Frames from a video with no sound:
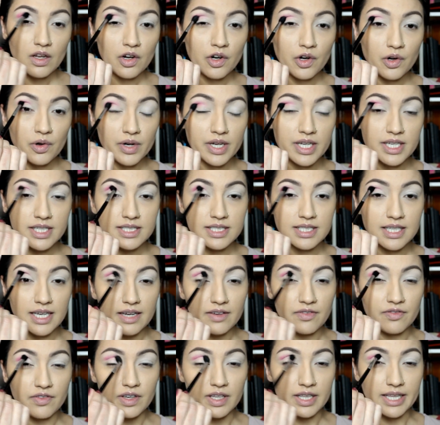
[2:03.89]
crease,
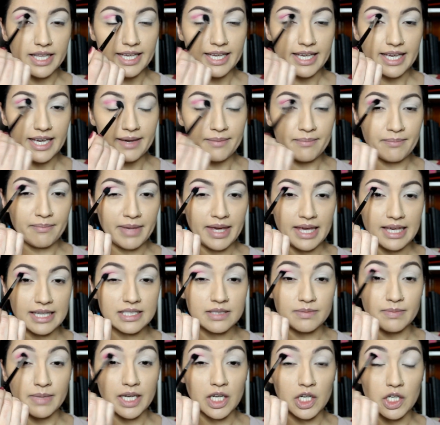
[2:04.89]
I feel like it
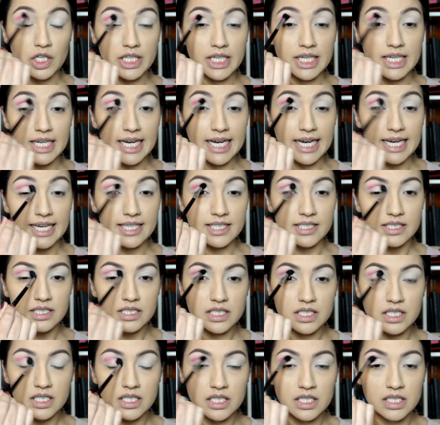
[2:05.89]
makes my hooded
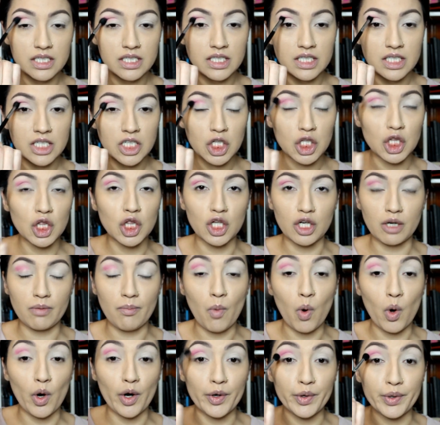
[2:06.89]
eyes look
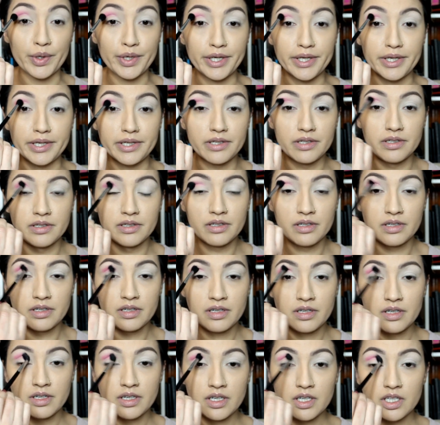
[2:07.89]
more hooded.
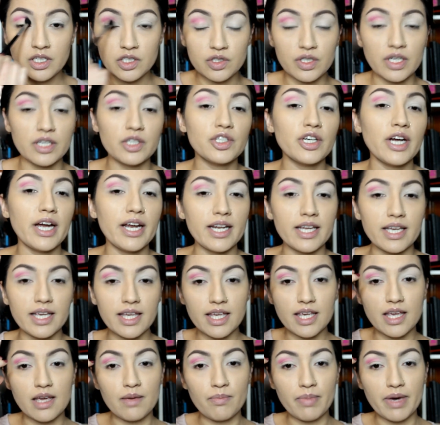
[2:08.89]
So I try to
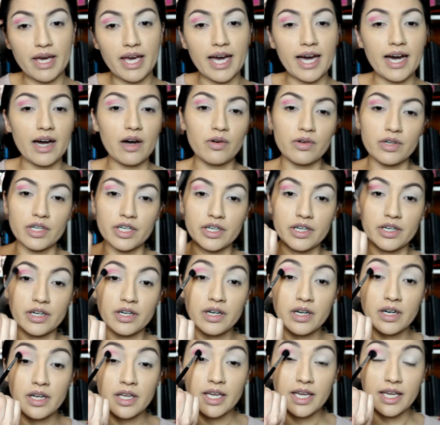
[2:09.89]
keep it outer
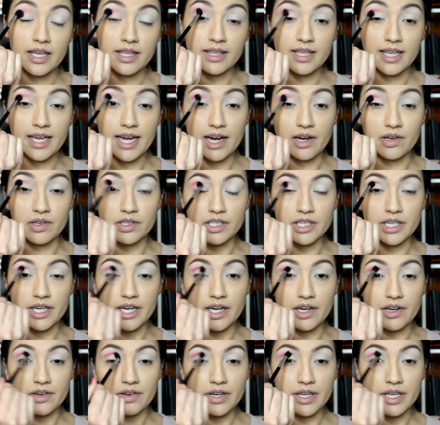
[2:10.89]
in the outer
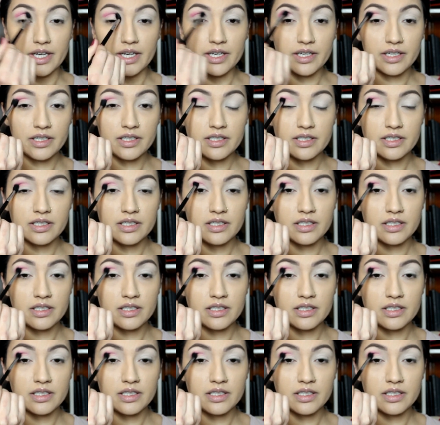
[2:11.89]
area.